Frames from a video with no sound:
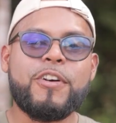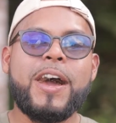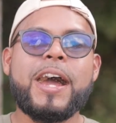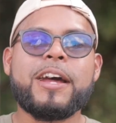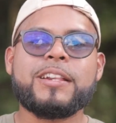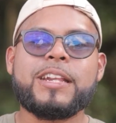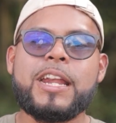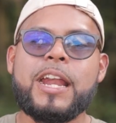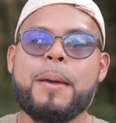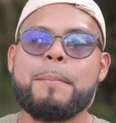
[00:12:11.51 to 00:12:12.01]

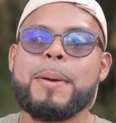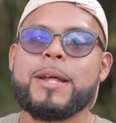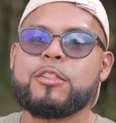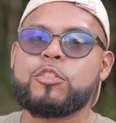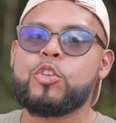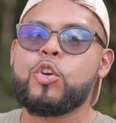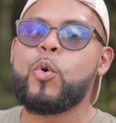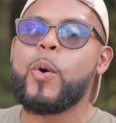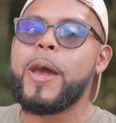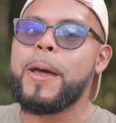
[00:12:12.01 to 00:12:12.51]
fact that I bit
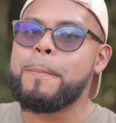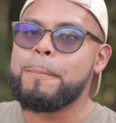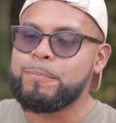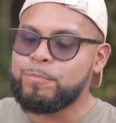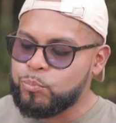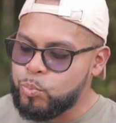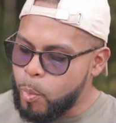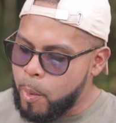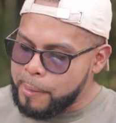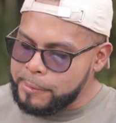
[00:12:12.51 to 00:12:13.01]
through it
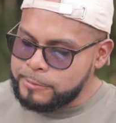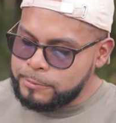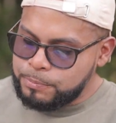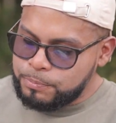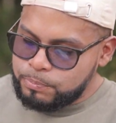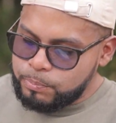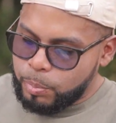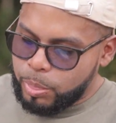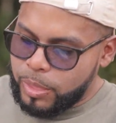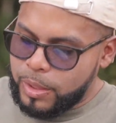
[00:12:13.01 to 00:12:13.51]

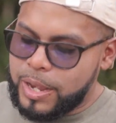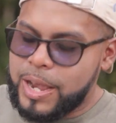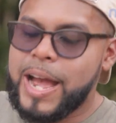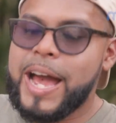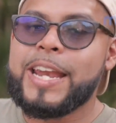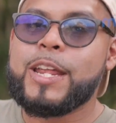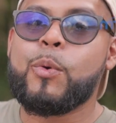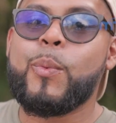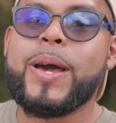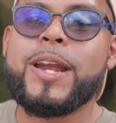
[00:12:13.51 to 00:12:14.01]

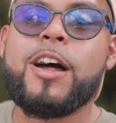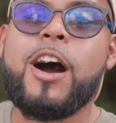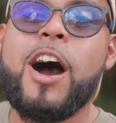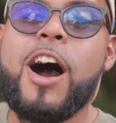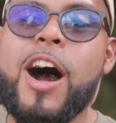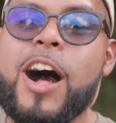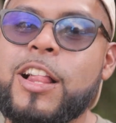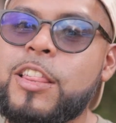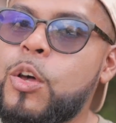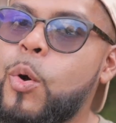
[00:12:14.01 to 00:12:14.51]
and it went
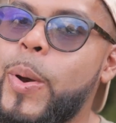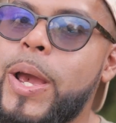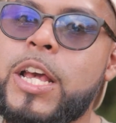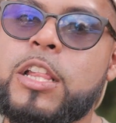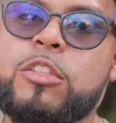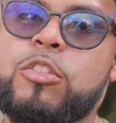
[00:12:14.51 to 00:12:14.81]
all the way